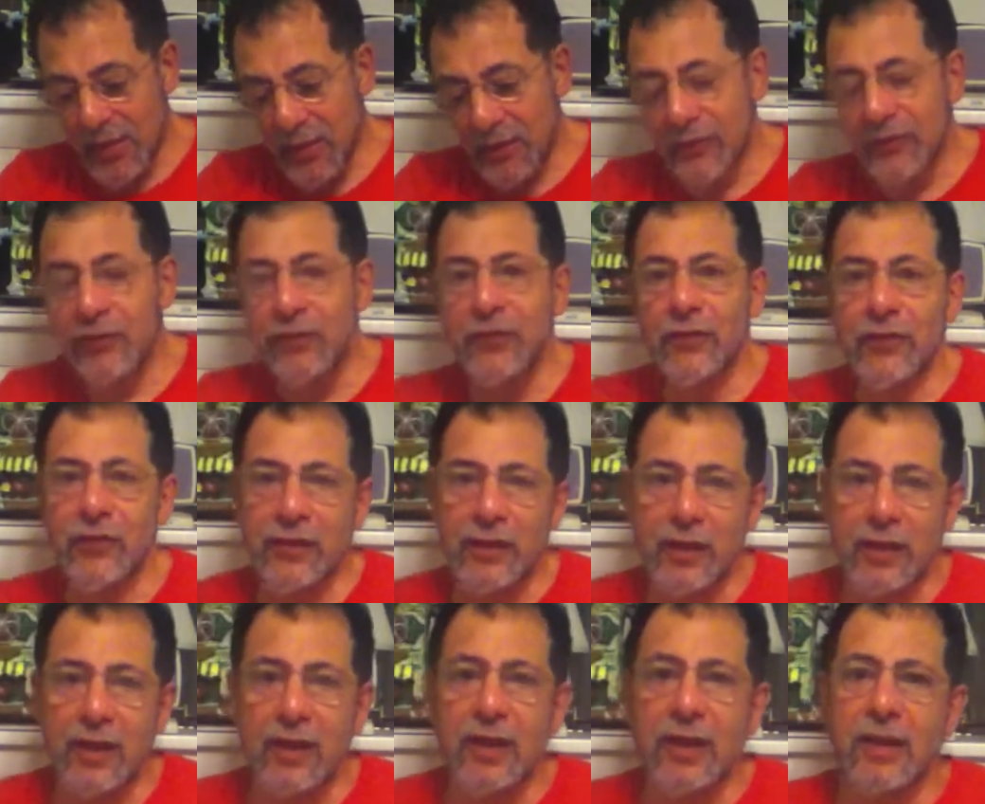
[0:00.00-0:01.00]
It's
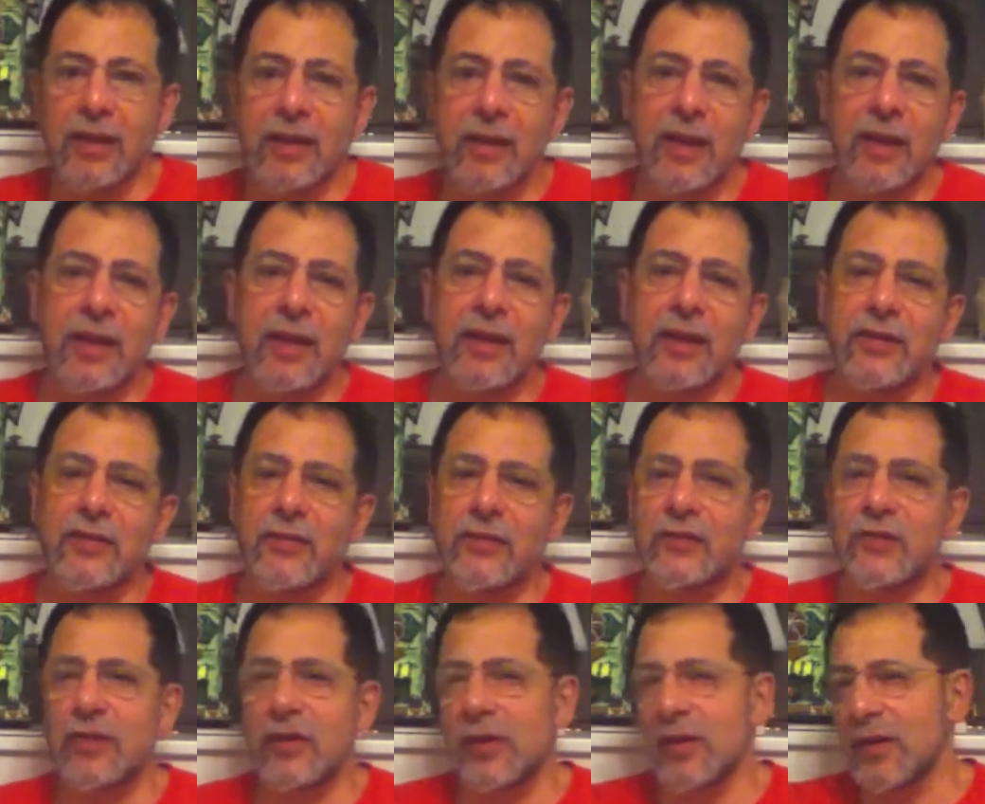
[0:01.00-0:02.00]

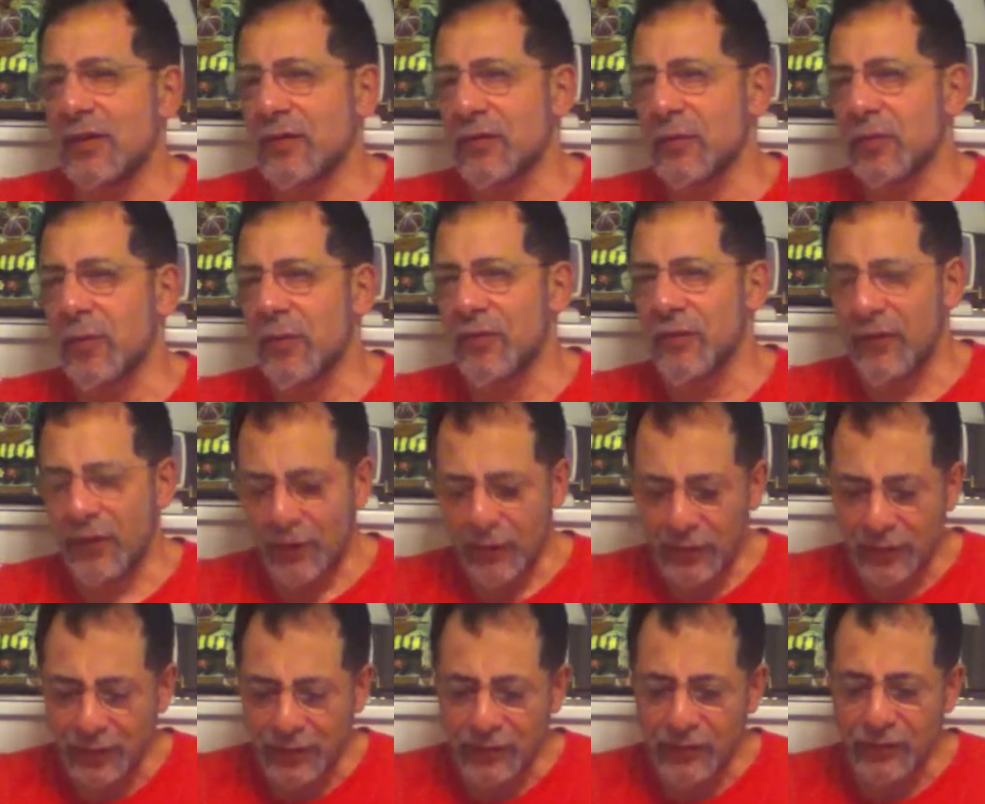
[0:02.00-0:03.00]
a
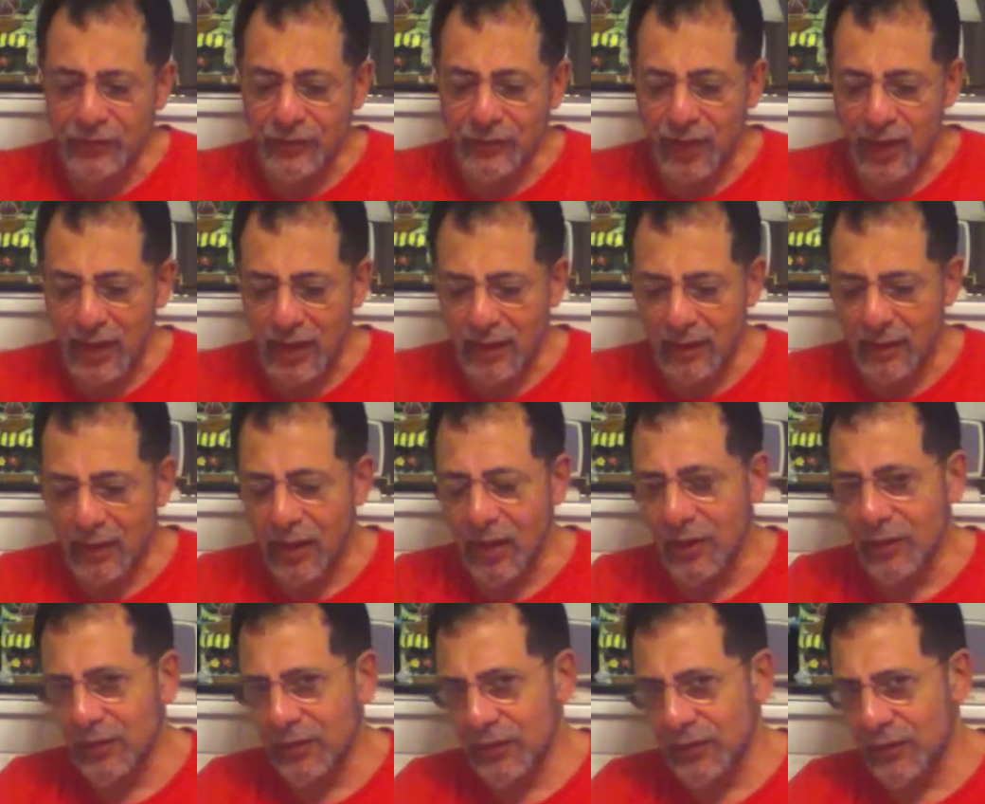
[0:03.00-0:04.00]
Bavarian style
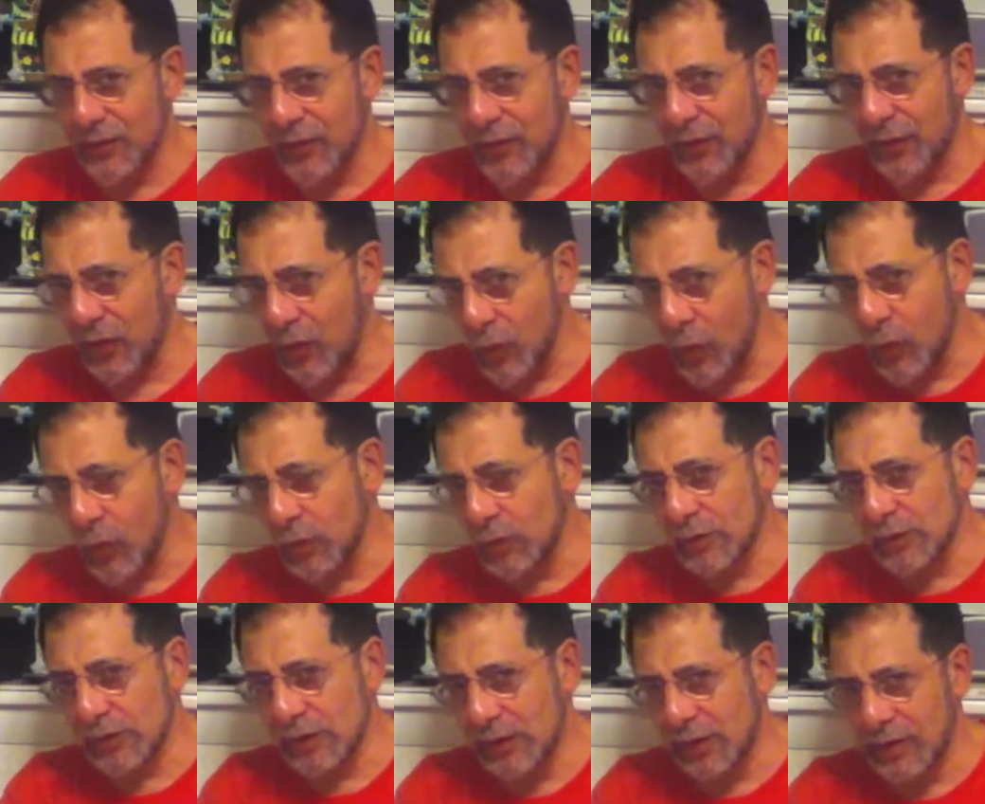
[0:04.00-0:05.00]
lager. It's very
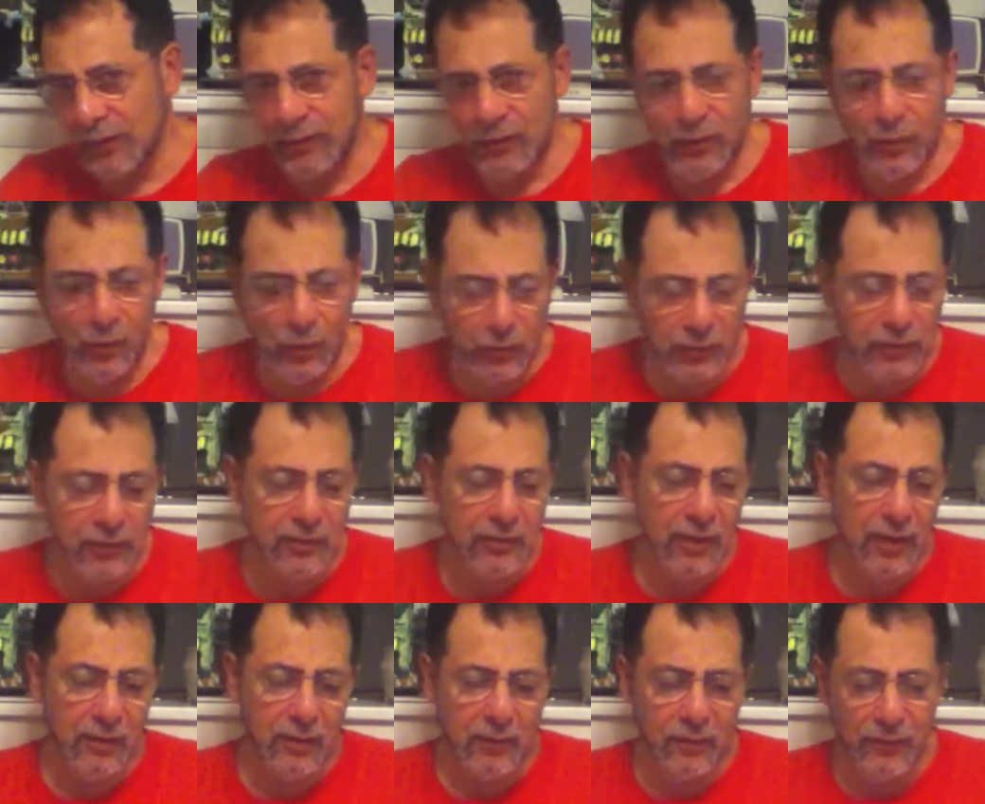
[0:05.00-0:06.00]
old. It's an older
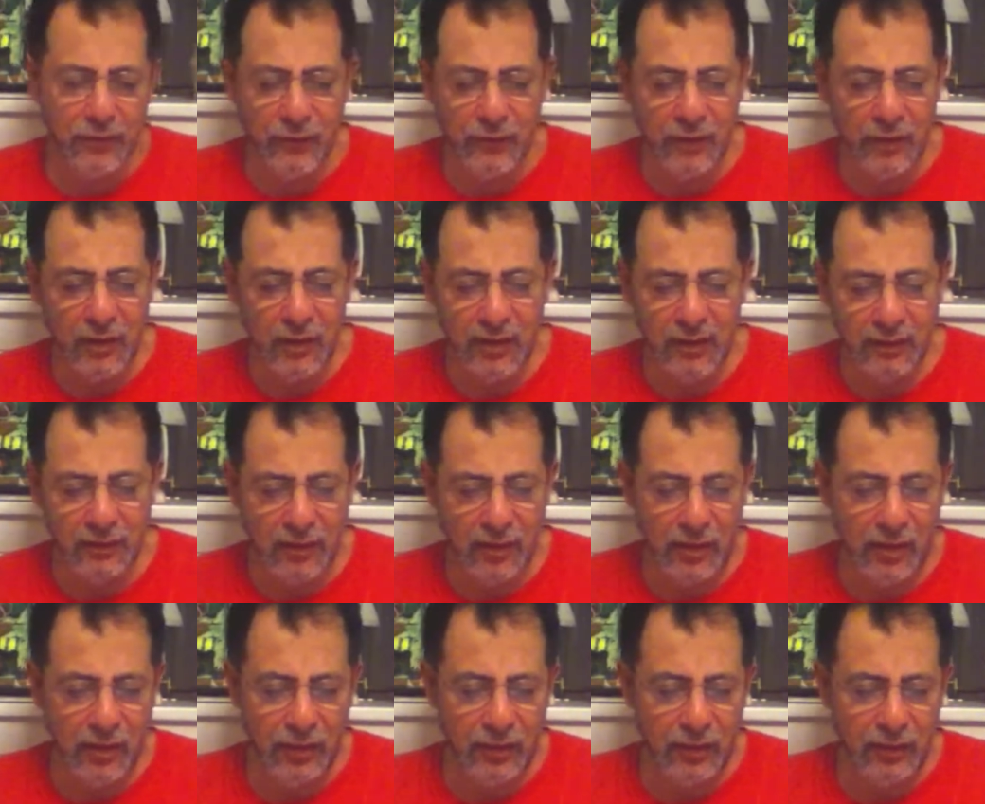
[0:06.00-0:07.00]
type of
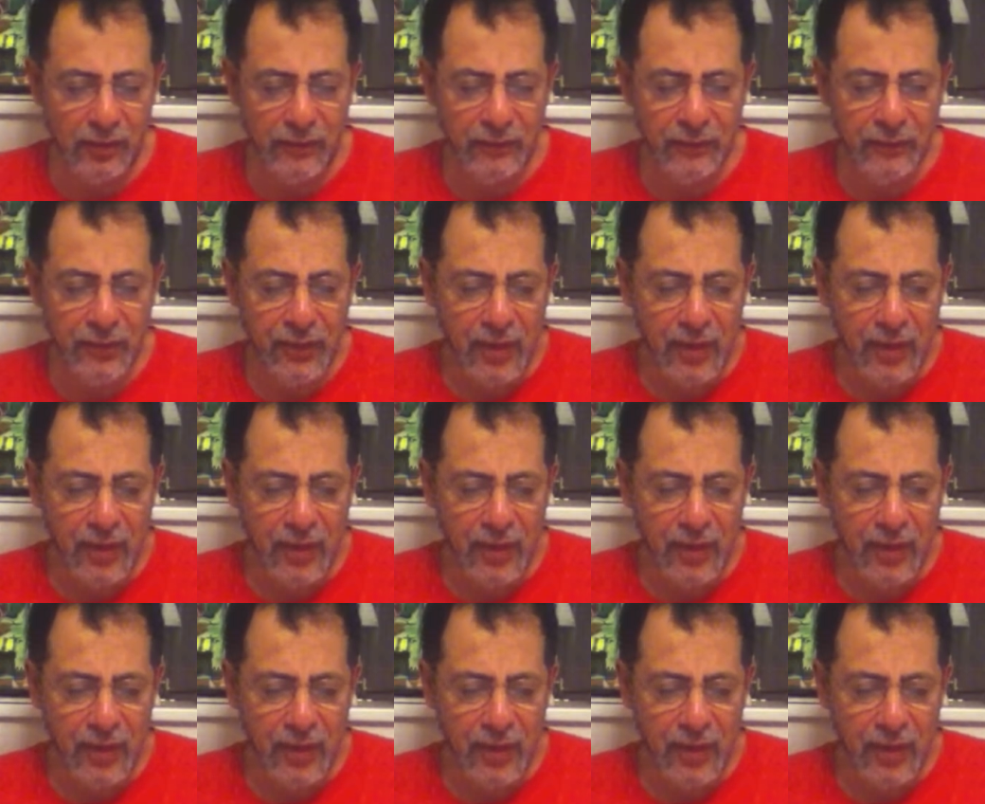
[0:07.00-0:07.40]
lager.